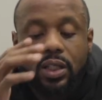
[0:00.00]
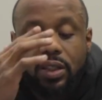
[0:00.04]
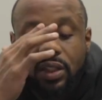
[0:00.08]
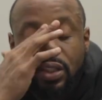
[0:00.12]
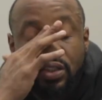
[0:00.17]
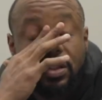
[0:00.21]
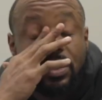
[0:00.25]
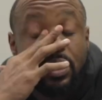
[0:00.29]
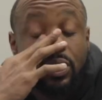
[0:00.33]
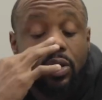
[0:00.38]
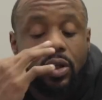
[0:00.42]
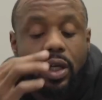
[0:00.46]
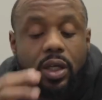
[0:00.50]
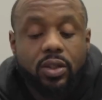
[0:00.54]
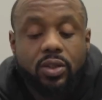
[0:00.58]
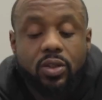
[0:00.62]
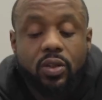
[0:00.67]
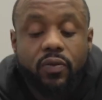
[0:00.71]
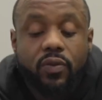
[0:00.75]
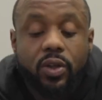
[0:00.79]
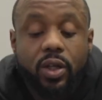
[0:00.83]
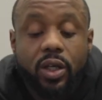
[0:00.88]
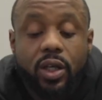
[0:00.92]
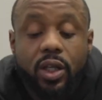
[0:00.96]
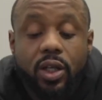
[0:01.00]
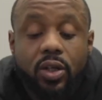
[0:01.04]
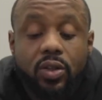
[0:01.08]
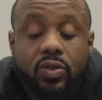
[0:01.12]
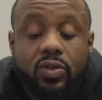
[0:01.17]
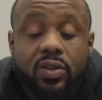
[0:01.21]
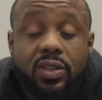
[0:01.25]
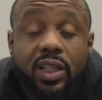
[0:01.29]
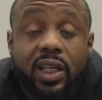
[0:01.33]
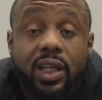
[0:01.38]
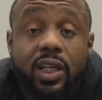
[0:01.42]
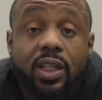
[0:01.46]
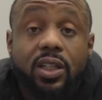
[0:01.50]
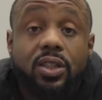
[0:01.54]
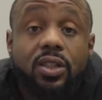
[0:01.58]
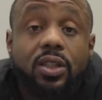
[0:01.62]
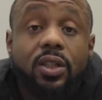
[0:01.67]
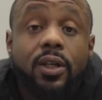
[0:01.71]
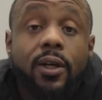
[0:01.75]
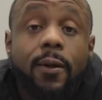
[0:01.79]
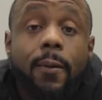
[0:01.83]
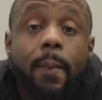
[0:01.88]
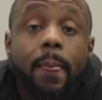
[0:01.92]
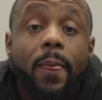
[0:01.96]
And he said, okay, so if you're gonna get on stage
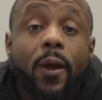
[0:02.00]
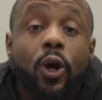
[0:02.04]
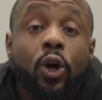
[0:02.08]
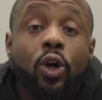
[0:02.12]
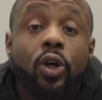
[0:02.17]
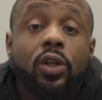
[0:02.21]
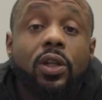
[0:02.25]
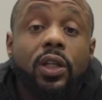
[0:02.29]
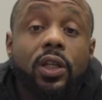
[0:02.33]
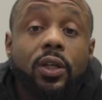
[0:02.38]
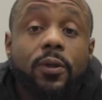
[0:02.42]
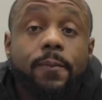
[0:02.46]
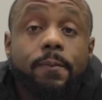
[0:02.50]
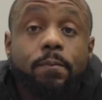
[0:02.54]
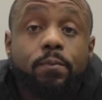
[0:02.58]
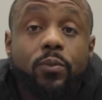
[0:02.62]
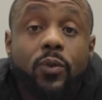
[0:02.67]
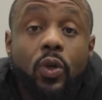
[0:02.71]
early,